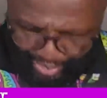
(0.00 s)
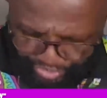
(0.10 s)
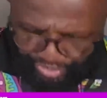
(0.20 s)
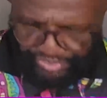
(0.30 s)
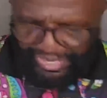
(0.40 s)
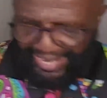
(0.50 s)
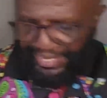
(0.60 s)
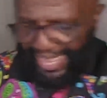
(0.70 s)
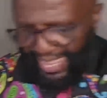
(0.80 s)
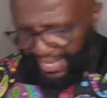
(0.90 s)
riches
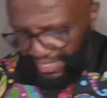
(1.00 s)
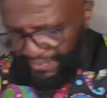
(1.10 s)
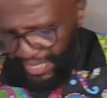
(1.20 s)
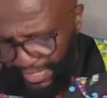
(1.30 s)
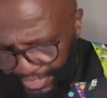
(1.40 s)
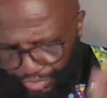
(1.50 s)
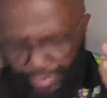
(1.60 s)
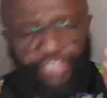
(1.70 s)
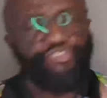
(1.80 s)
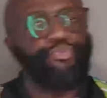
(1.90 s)
and honor. This
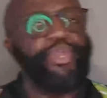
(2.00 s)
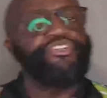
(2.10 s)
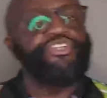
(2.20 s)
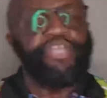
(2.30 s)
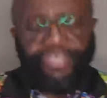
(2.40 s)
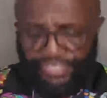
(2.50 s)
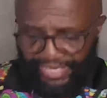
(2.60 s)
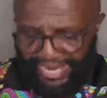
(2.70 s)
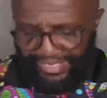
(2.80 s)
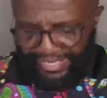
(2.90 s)
means riches
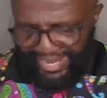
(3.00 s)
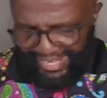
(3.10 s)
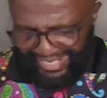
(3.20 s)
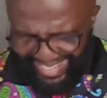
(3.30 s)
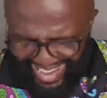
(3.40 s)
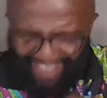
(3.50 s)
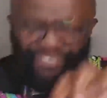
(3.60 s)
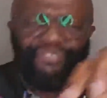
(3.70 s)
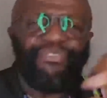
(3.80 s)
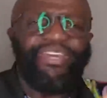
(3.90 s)
and, and
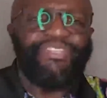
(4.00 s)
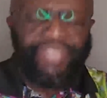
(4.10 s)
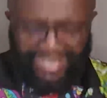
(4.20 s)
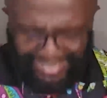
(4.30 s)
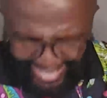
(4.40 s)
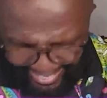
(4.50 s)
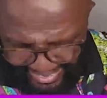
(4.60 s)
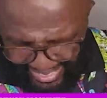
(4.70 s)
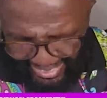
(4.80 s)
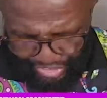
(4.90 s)
everything, not
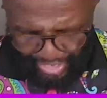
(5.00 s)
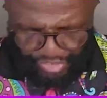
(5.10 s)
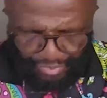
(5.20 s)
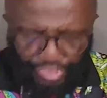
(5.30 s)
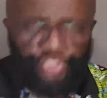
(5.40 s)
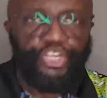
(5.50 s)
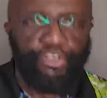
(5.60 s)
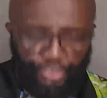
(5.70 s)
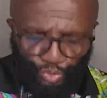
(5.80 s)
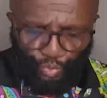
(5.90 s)
just
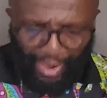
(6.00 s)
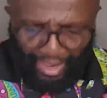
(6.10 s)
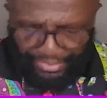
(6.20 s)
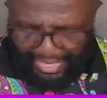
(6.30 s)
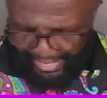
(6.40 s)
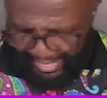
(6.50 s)
material wealth.